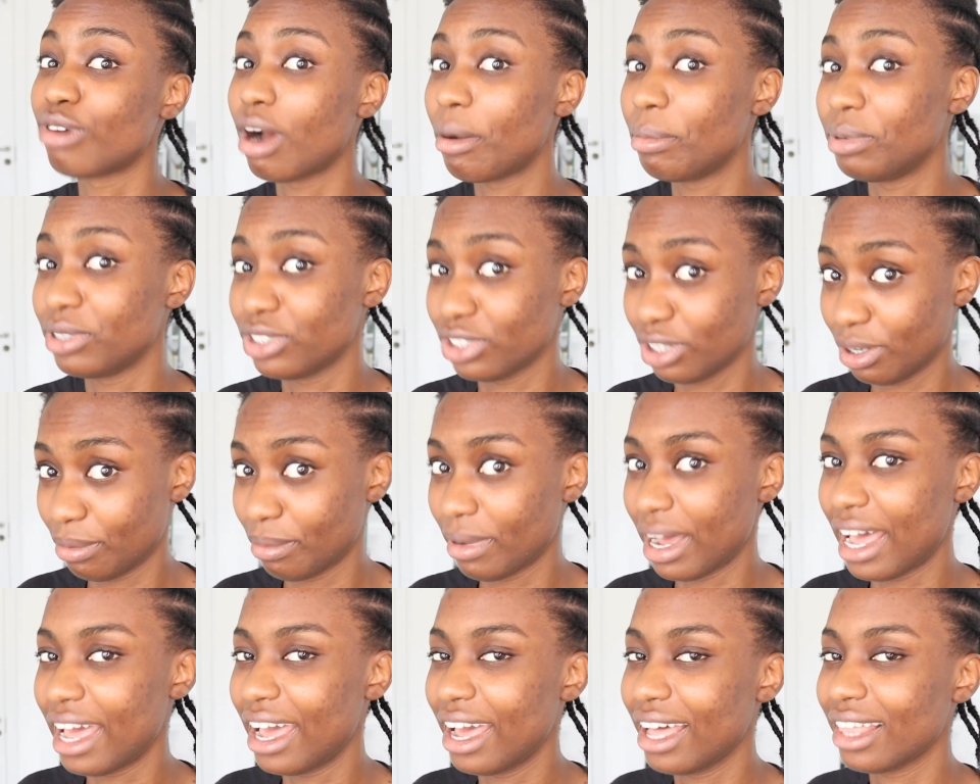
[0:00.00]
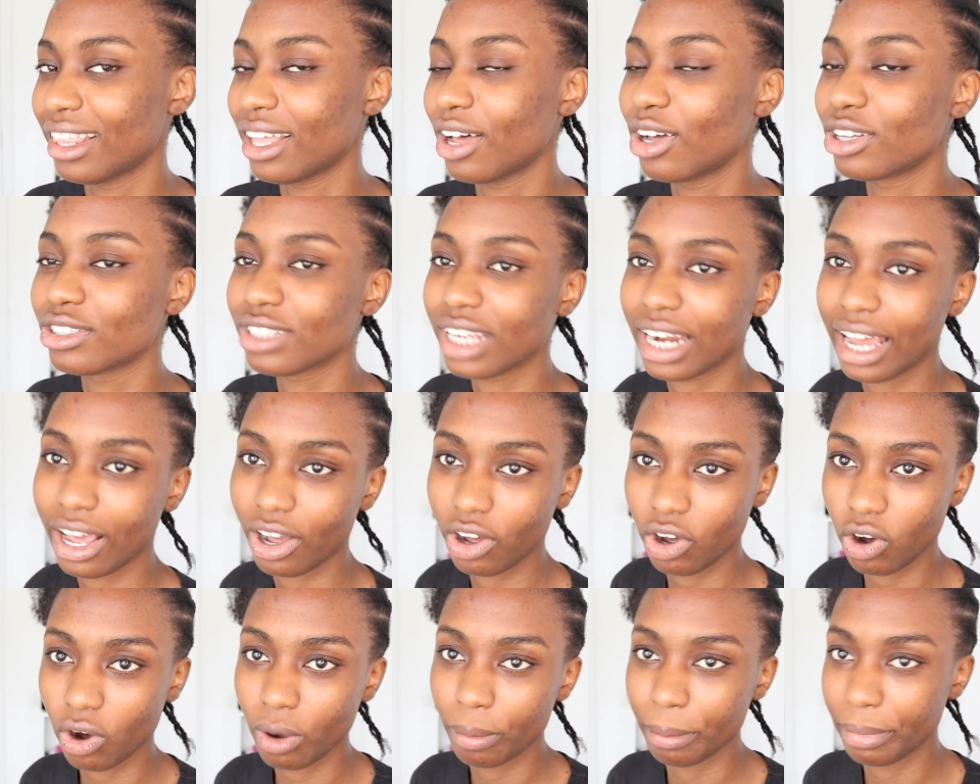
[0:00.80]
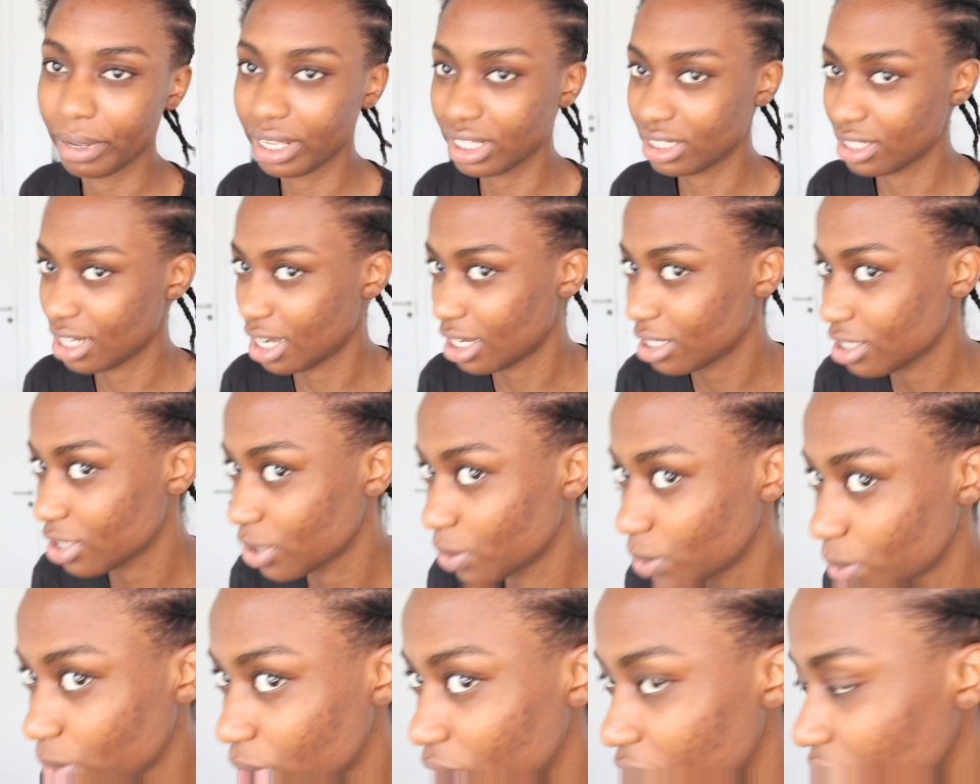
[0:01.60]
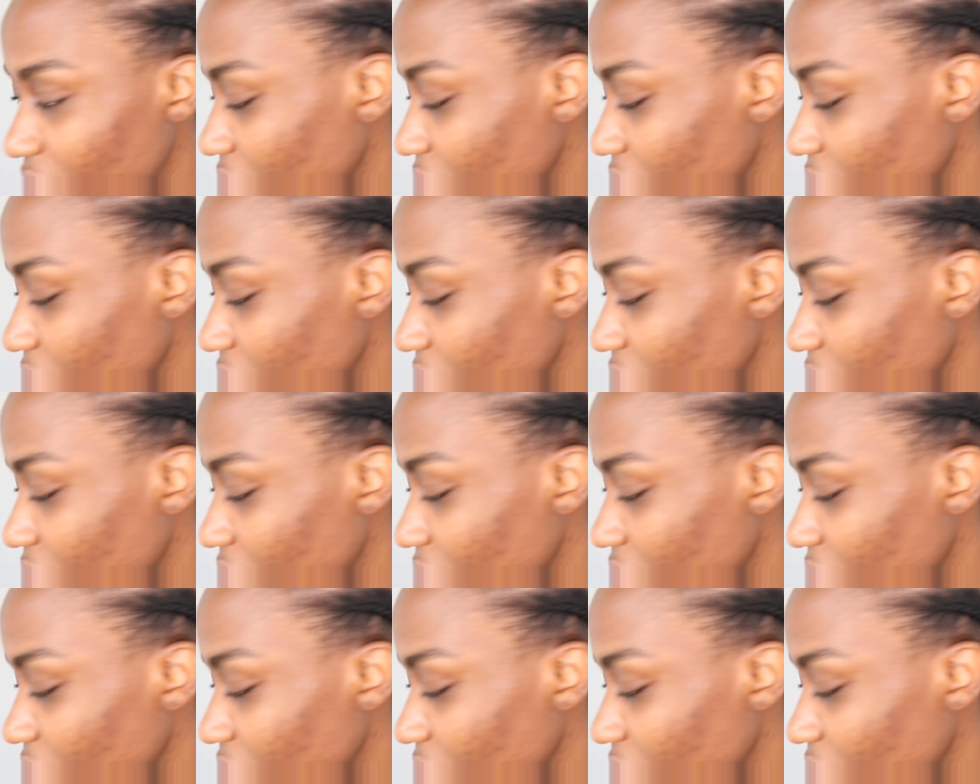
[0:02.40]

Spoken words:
rubbish on my hair, that was when I got better. So